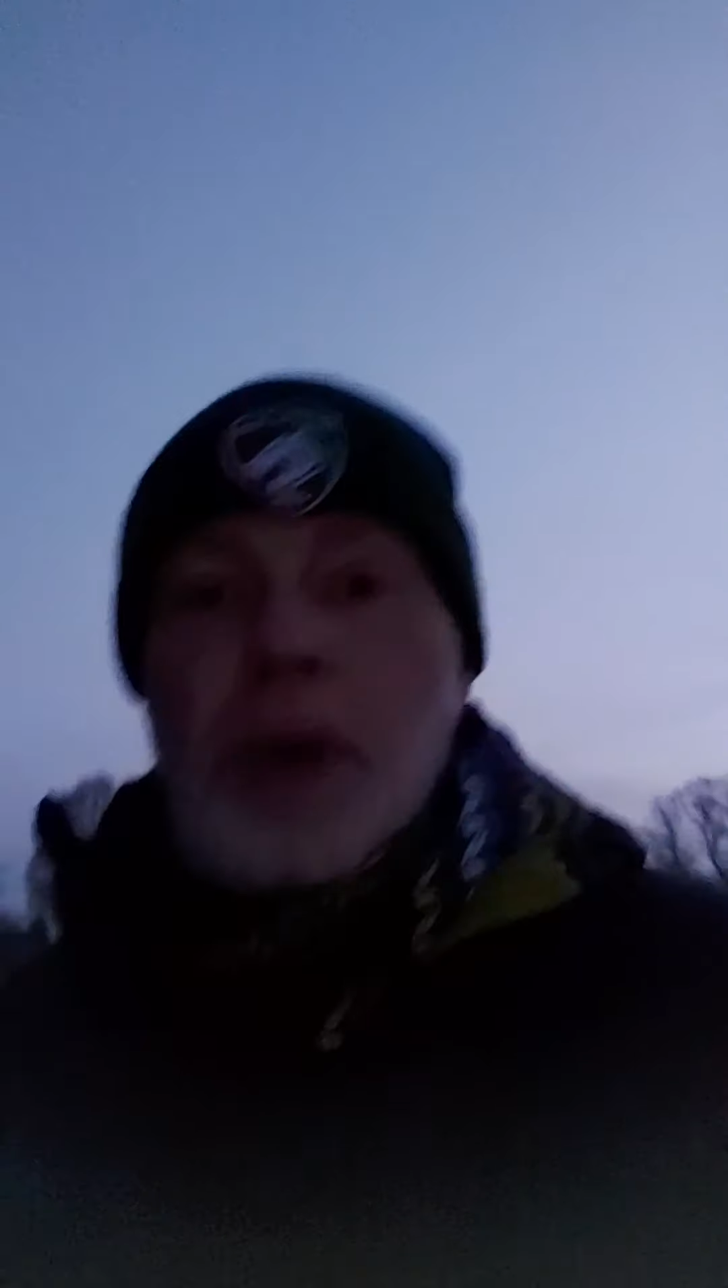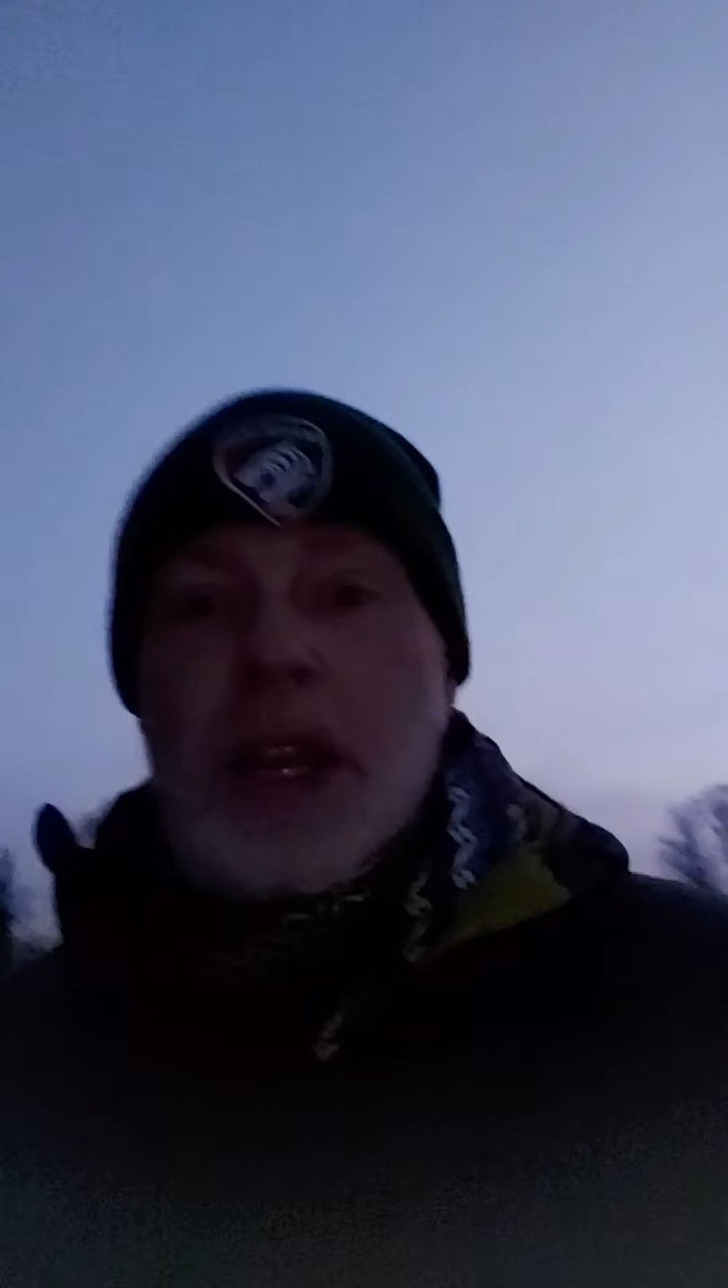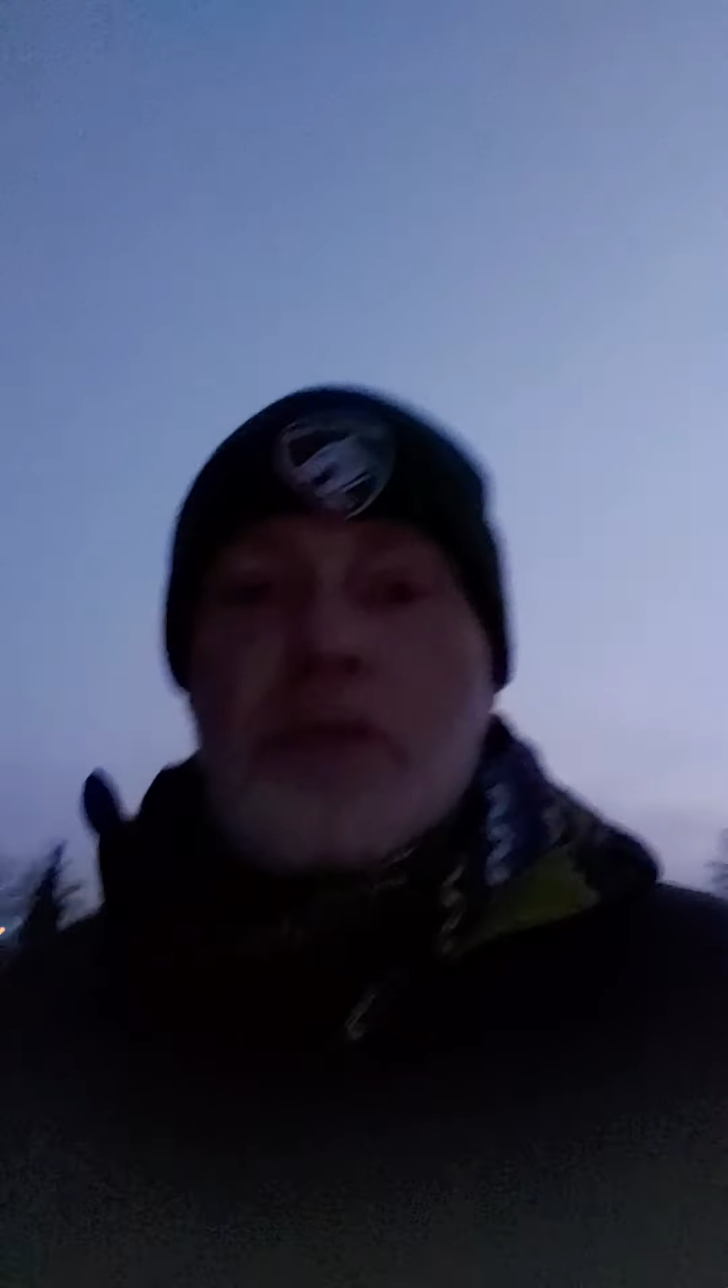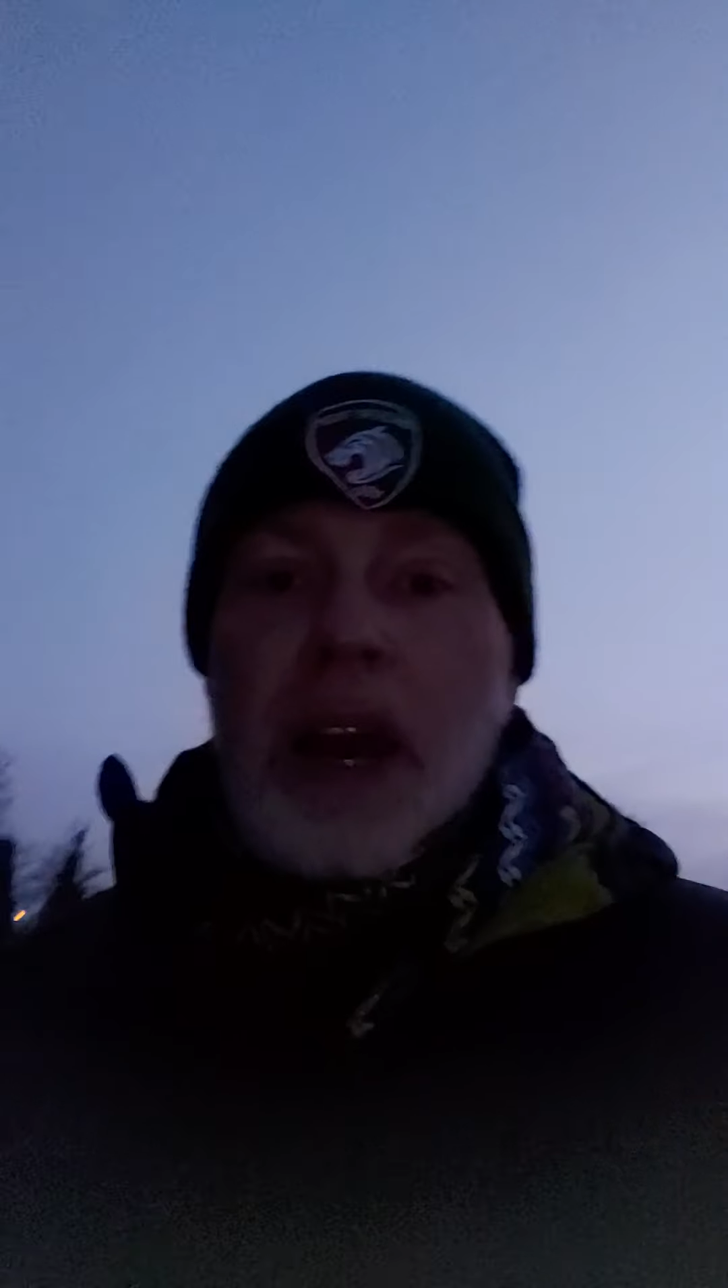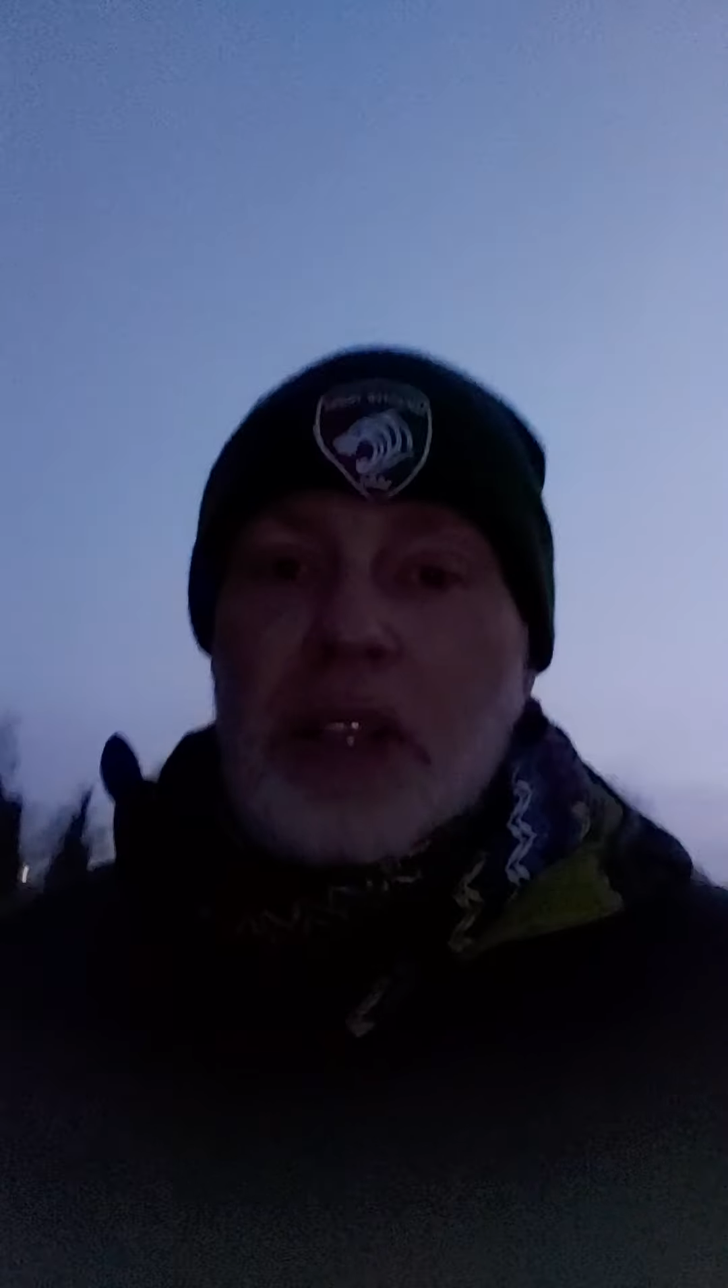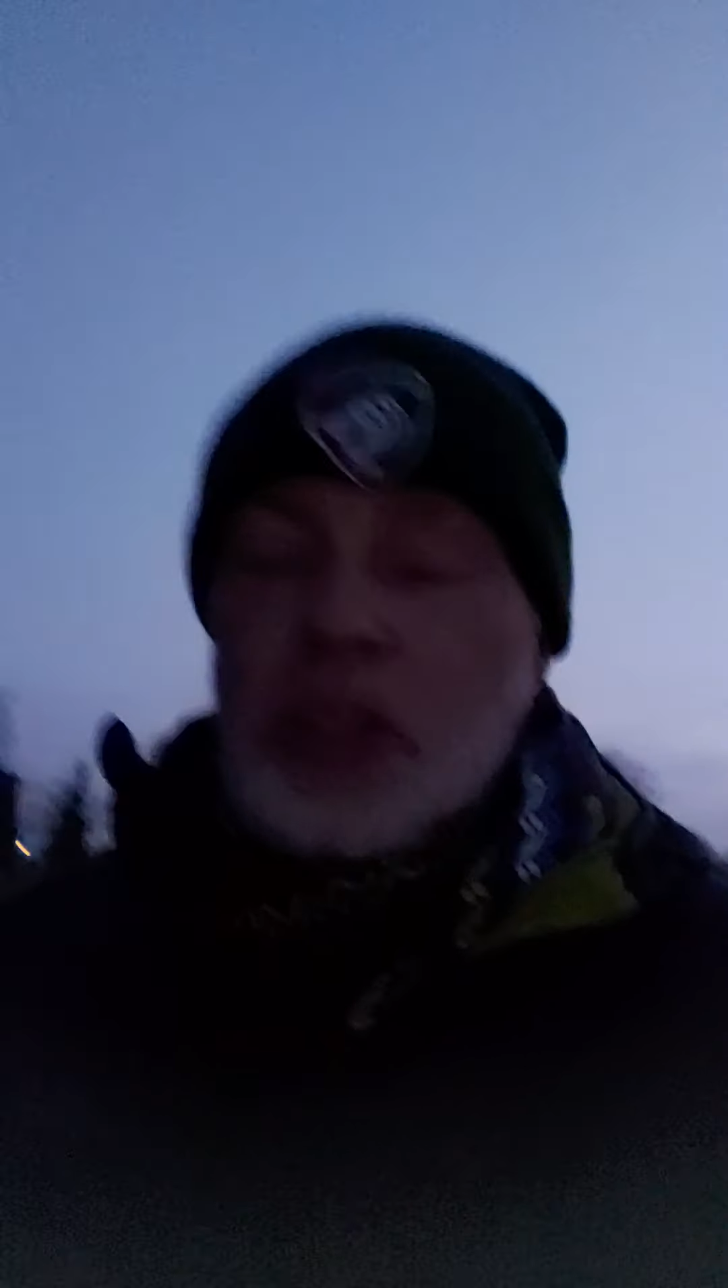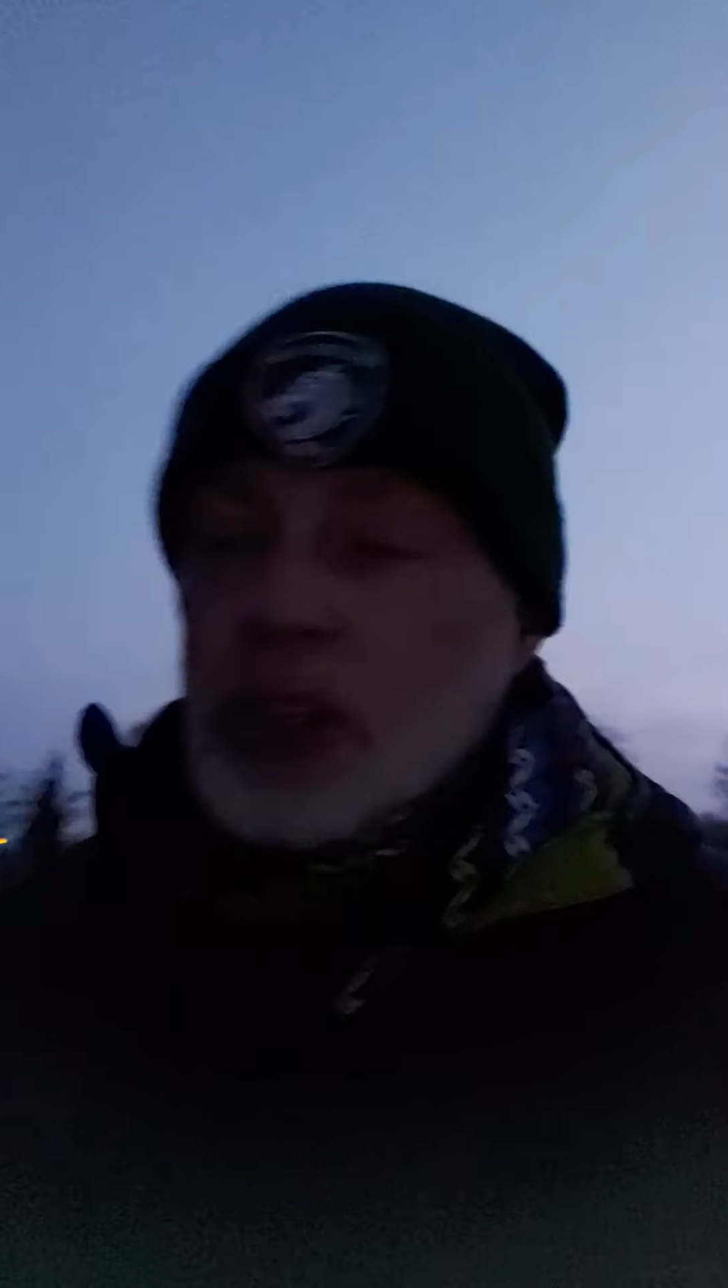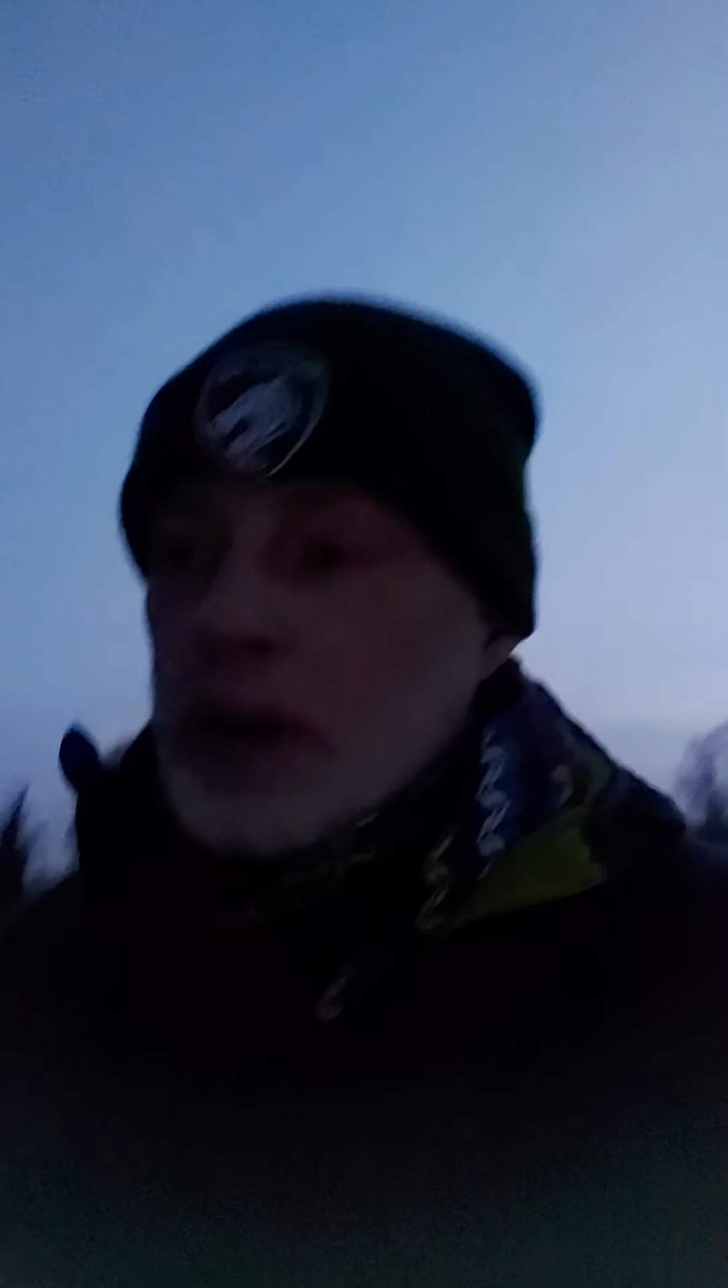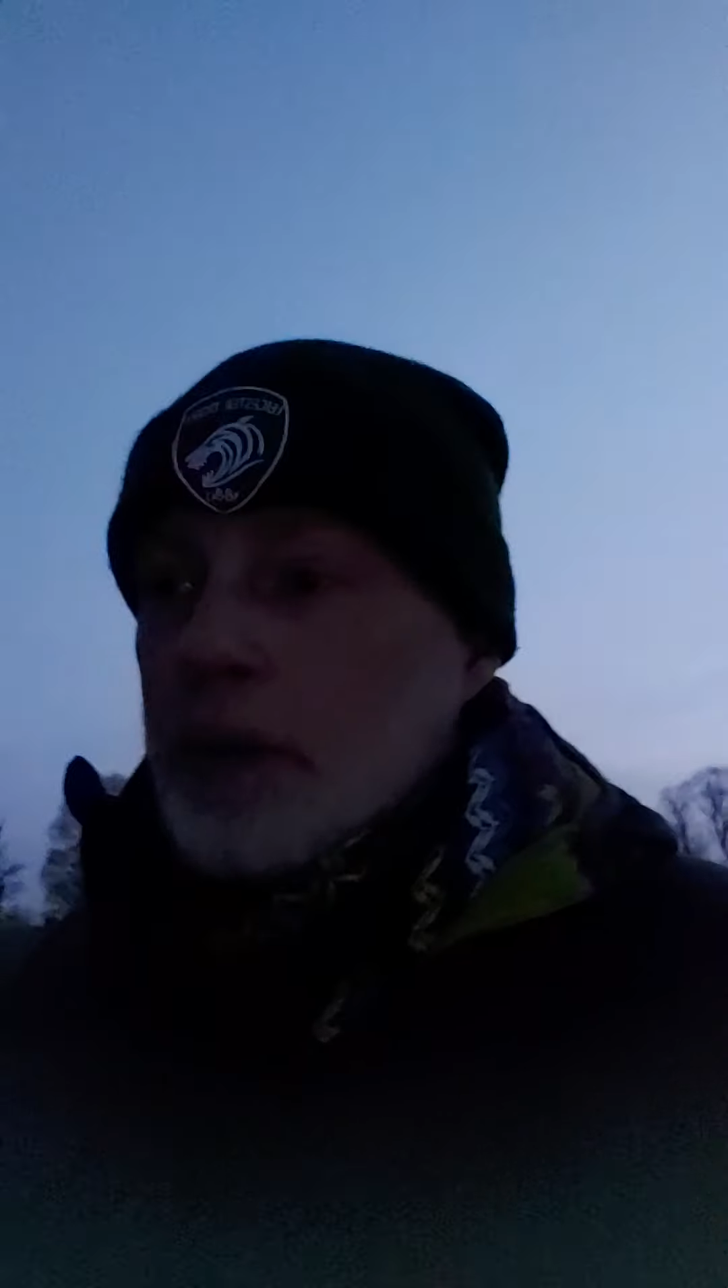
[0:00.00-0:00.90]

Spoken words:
being Reg,